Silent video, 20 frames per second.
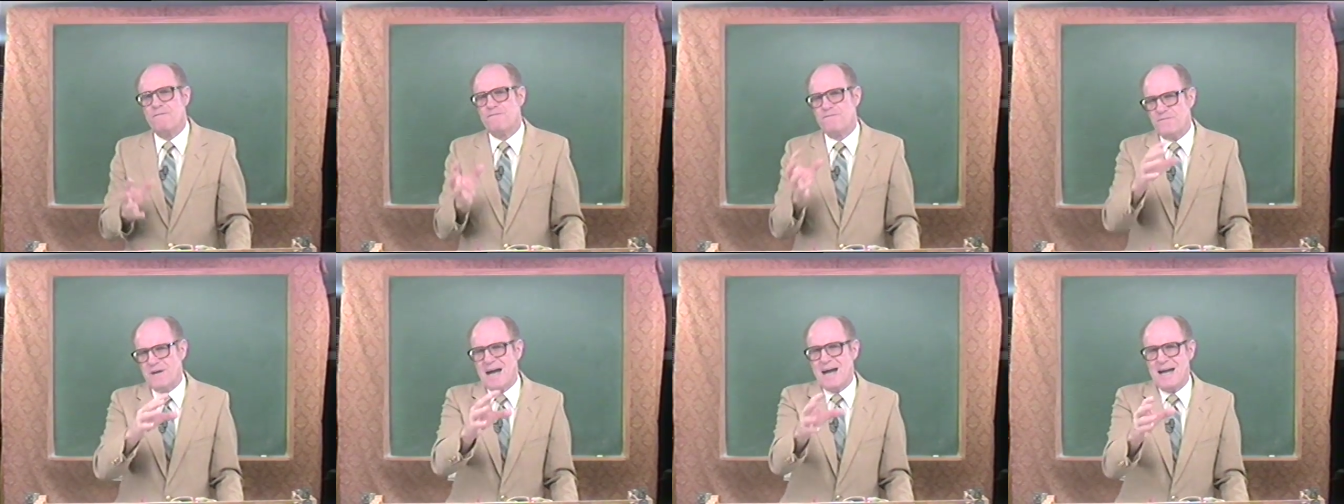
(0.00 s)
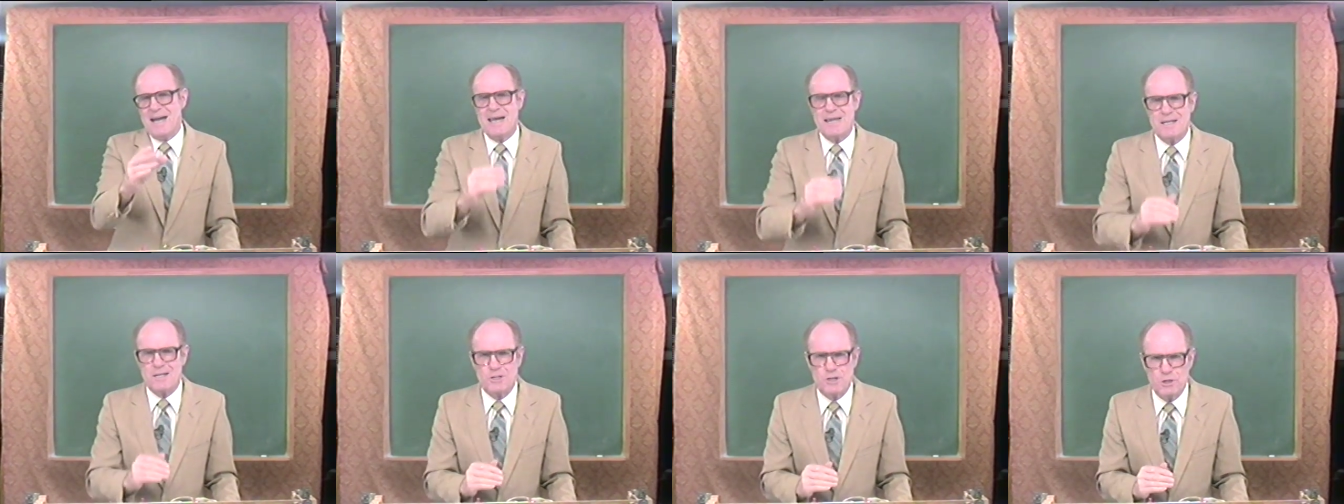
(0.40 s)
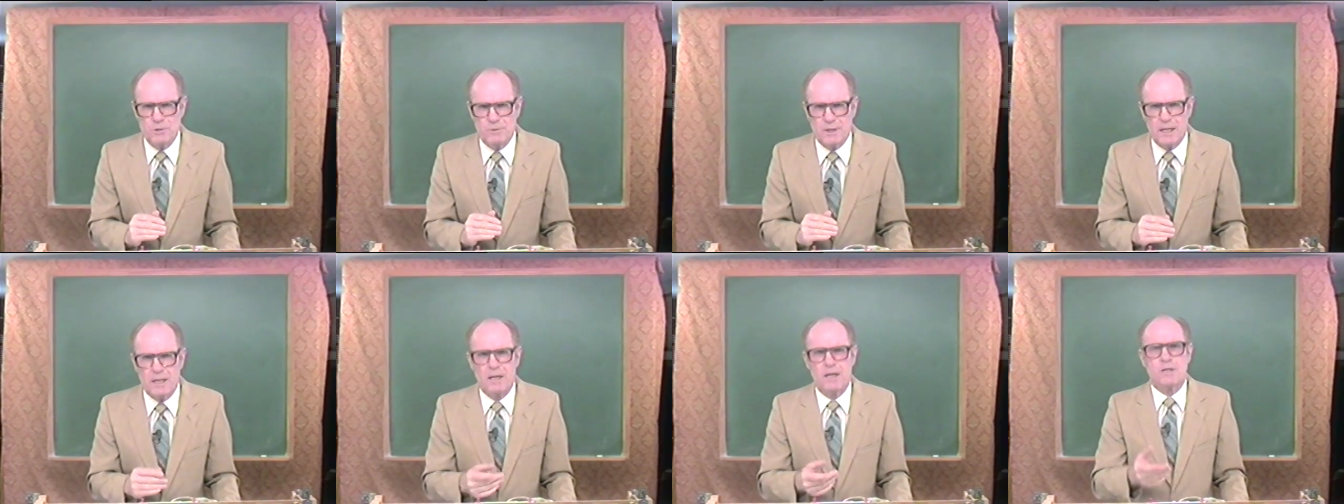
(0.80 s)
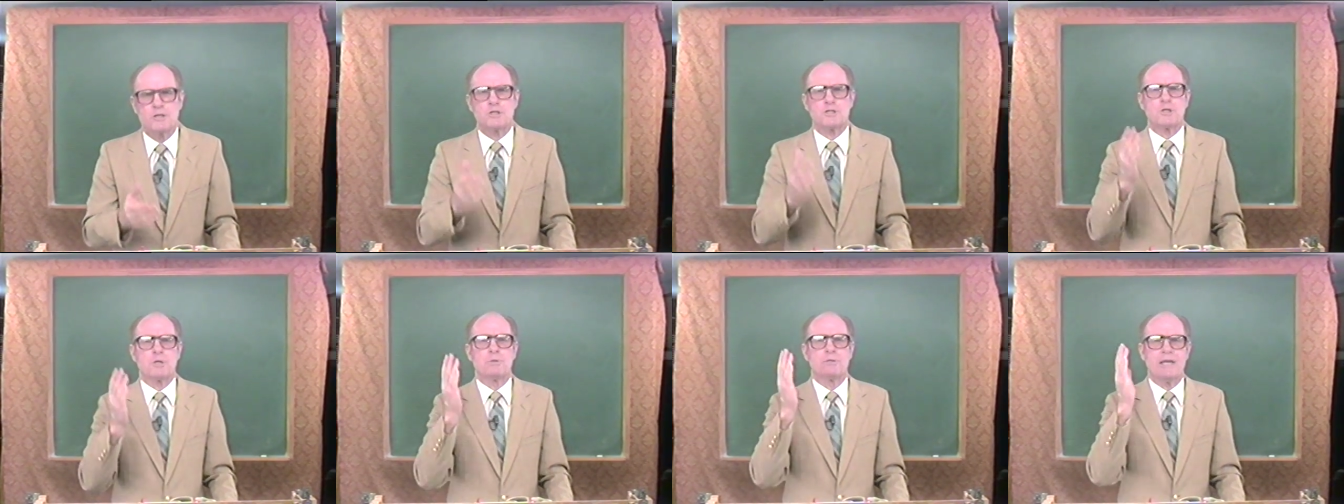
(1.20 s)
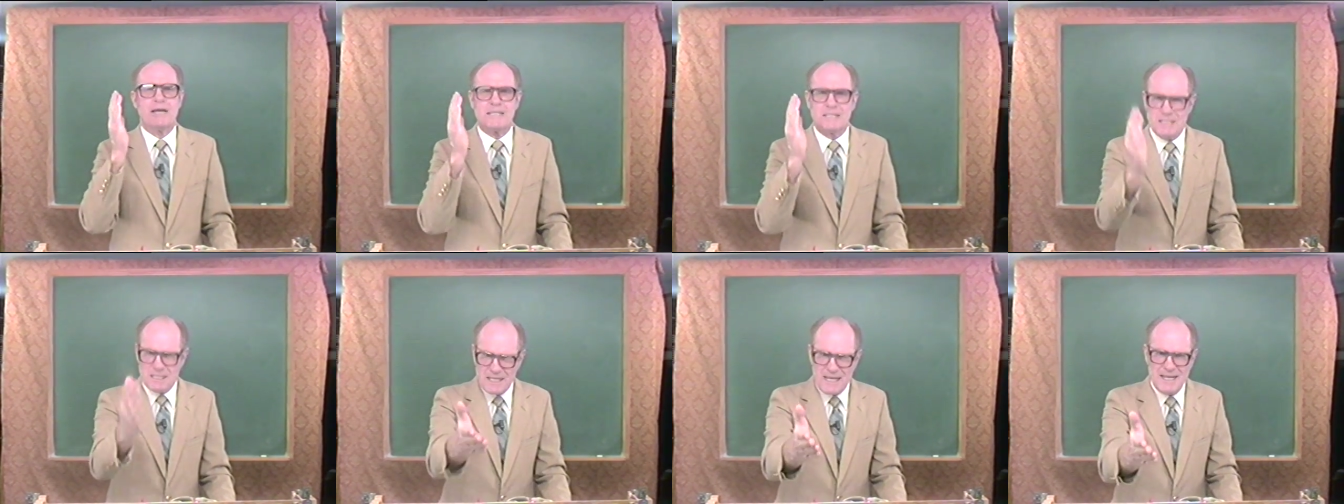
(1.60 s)
fine tune it. So
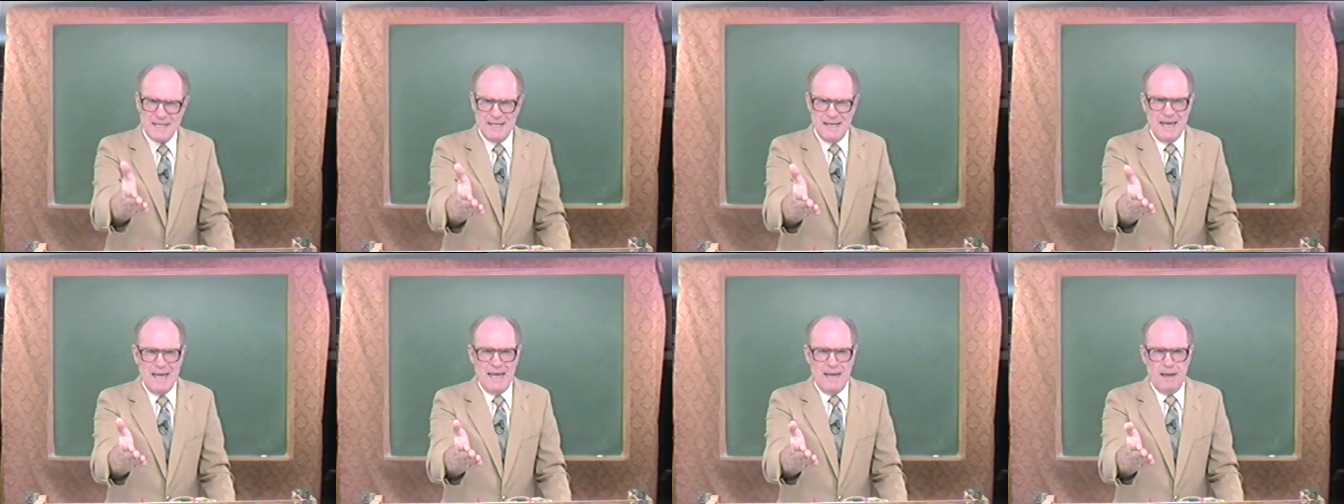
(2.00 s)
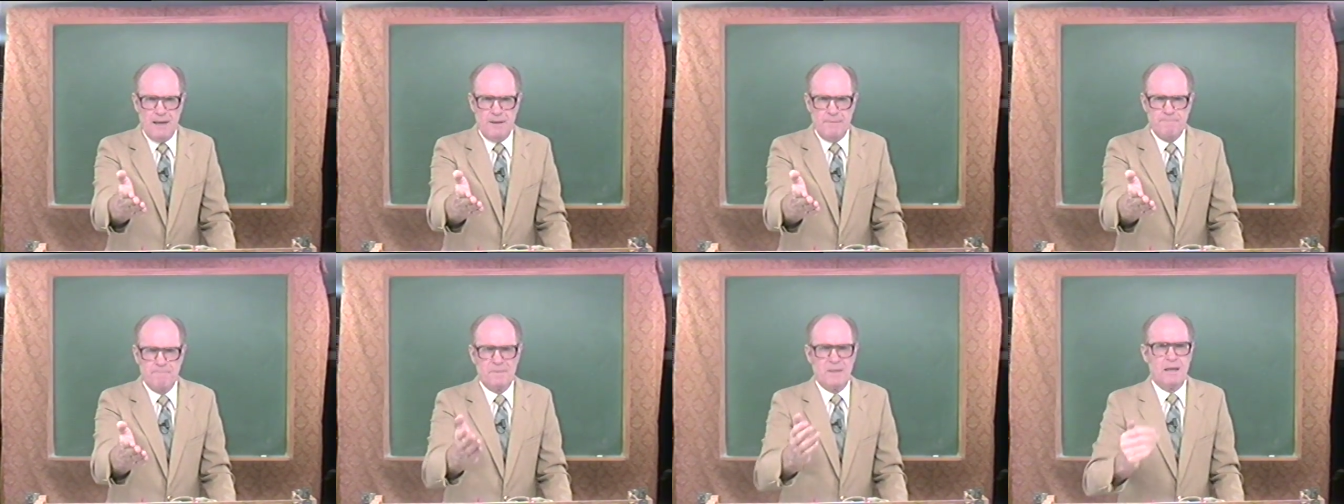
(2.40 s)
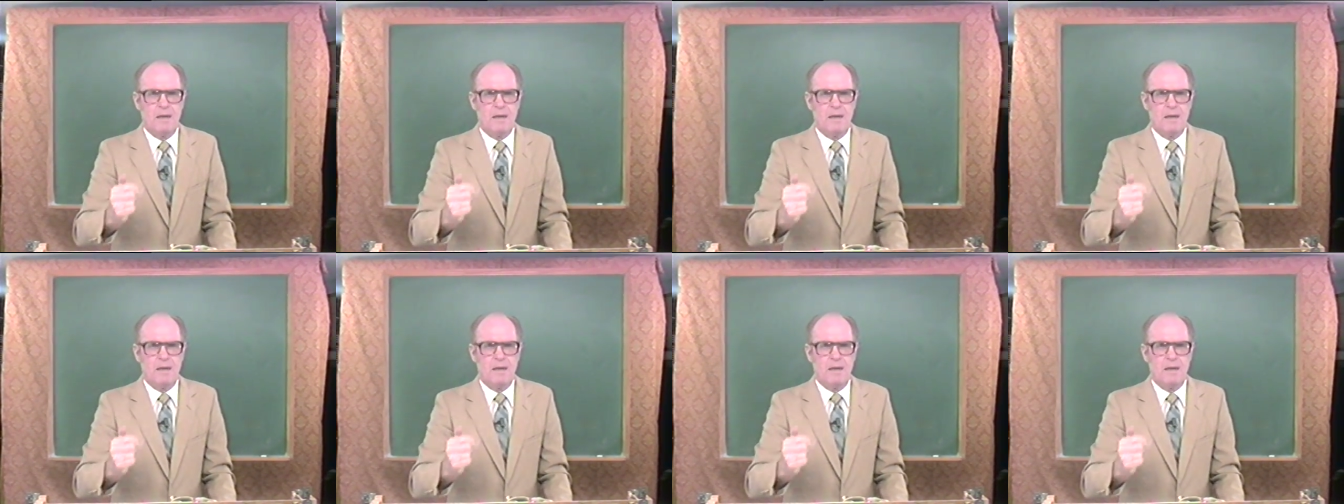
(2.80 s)
they say now,